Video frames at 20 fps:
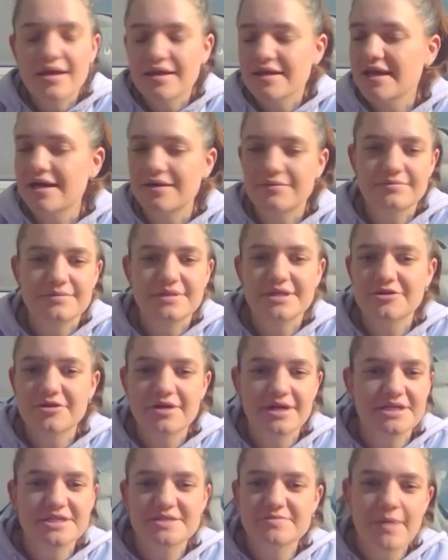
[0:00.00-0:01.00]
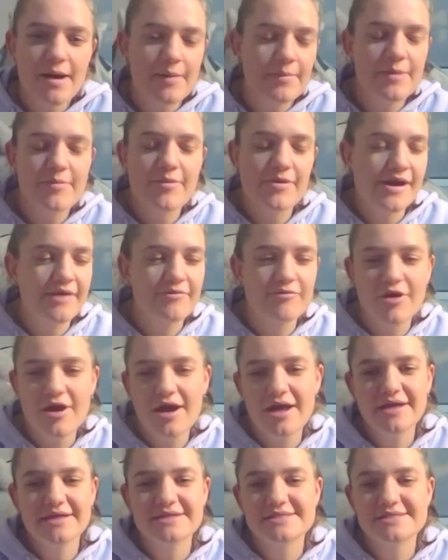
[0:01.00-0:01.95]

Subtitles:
Yeah, literally just puppy brain, right?